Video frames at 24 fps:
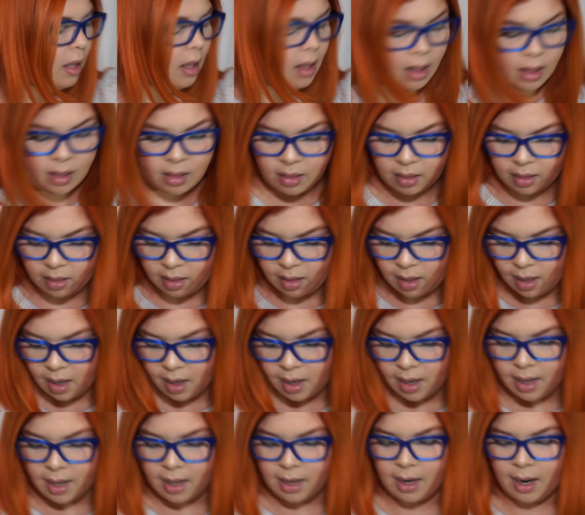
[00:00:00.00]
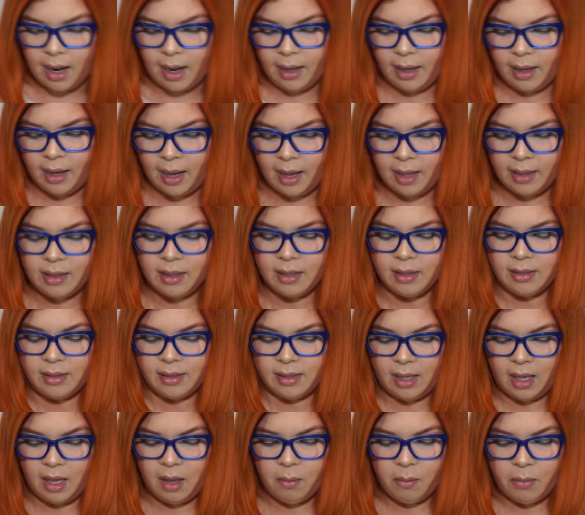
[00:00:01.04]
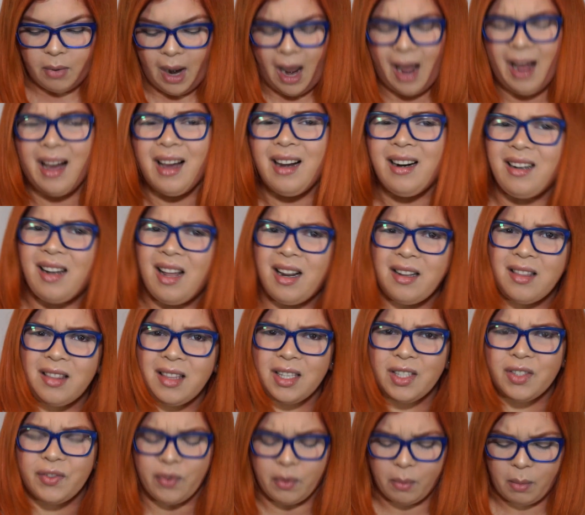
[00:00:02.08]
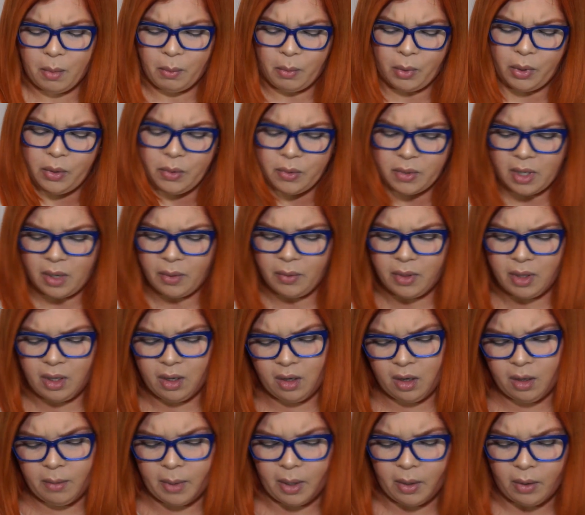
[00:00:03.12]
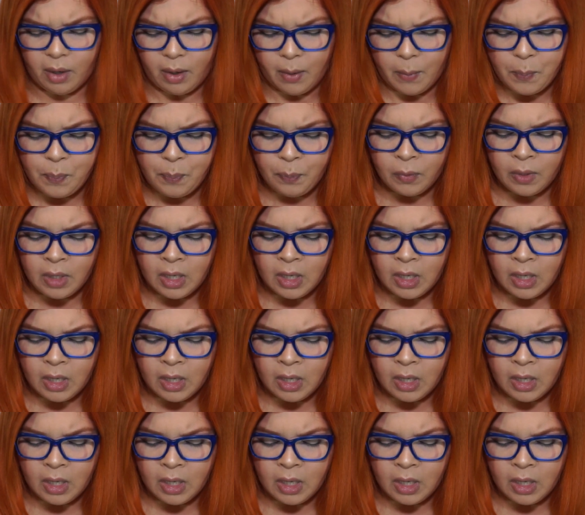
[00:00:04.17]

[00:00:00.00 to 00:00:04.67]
And then I got the same brand. I got a lot of things from Amuse, so I'm thinking about it.